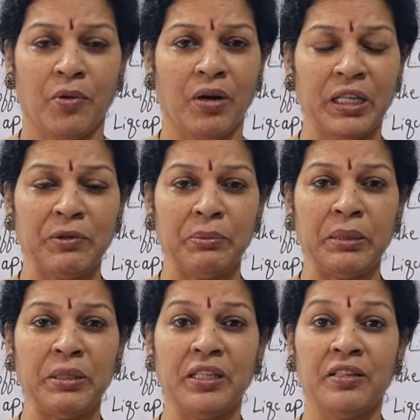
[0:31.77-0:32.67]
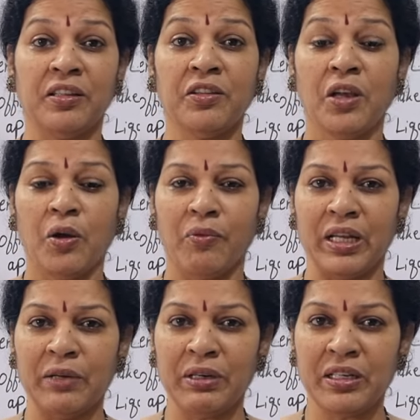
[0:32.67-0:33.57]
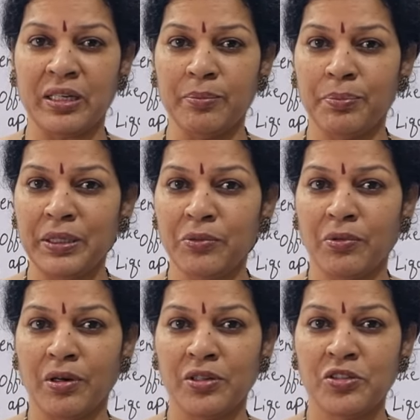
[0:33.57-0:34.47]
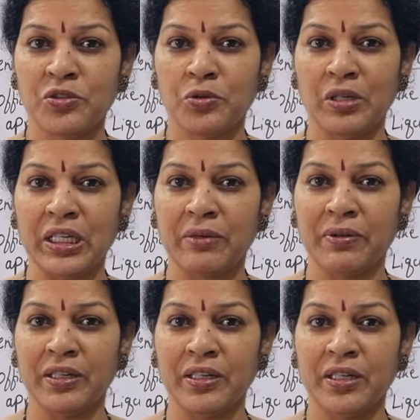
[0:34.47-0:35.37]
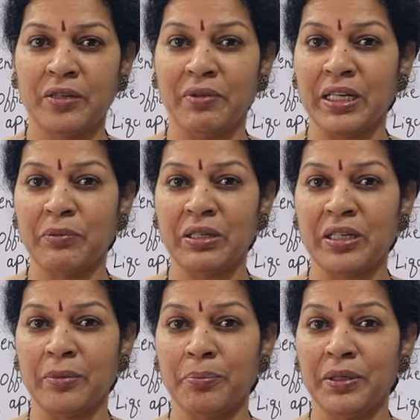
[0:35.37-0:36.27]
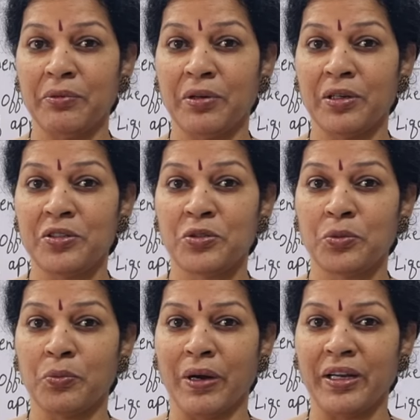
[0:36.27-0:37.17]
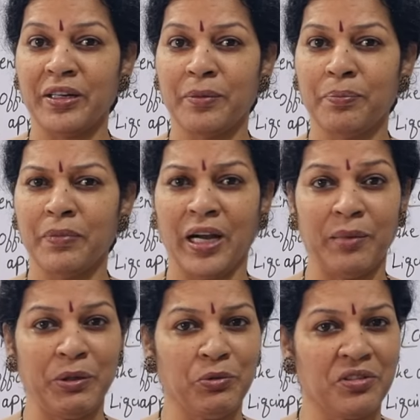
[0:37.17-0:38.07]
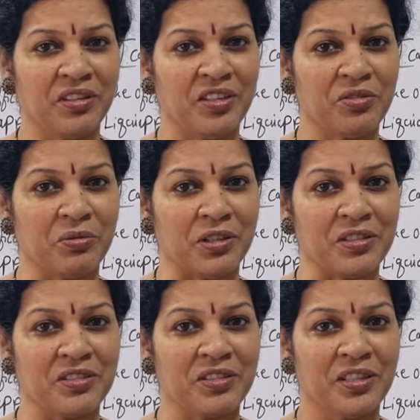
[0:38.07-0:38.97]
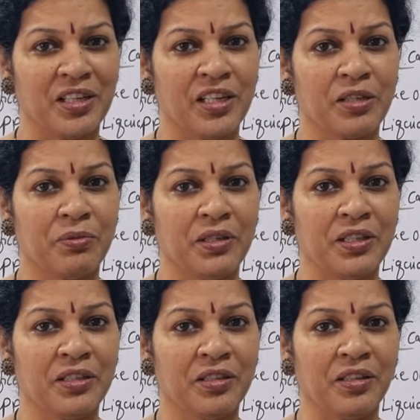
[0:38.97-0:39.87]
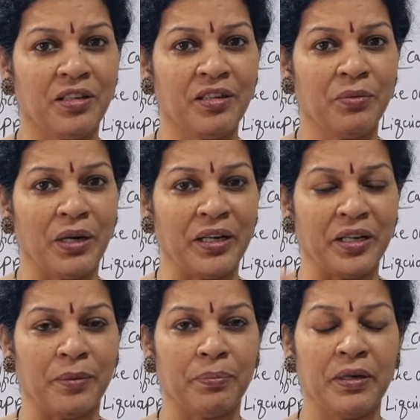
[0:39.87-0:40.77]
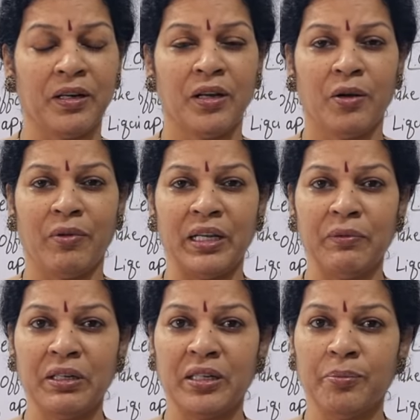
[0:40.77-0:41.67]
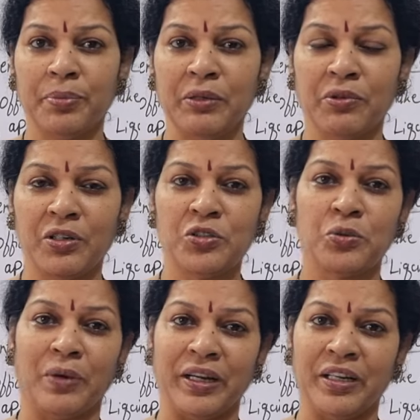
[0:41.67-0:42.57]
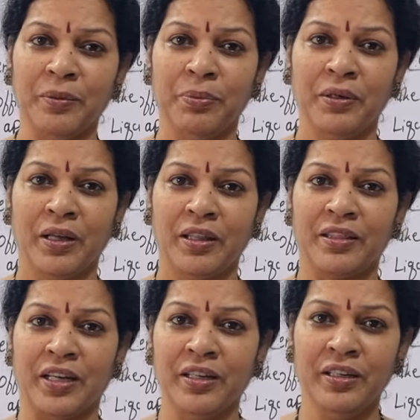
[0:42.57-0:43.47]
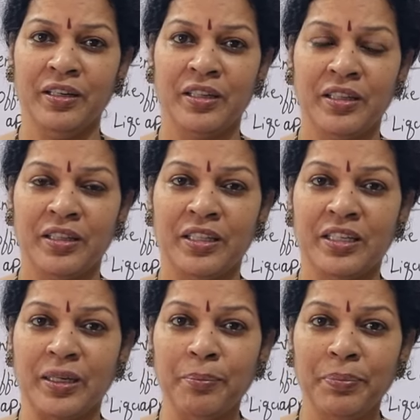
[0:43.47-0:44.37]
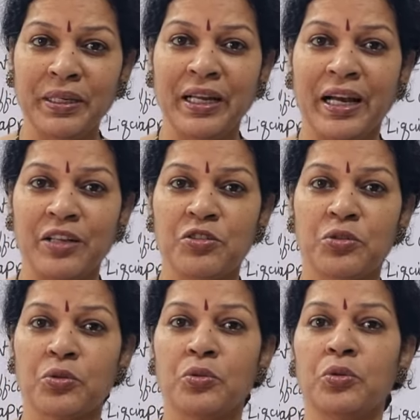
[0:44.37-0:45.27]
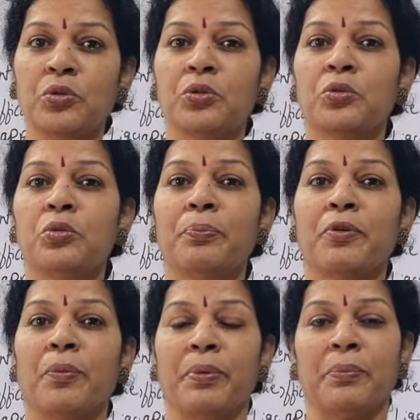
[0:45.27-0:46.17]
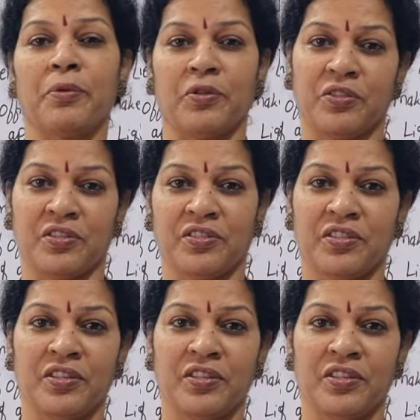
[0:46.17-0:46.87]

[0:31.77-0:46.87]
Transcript: Whatever may be the reason, whenever company wants to liquidate, whenever company wants to wind up, I'll be using these words, liquidate or winding up. Whenever company wants to wind up, then the company has to go through proper process.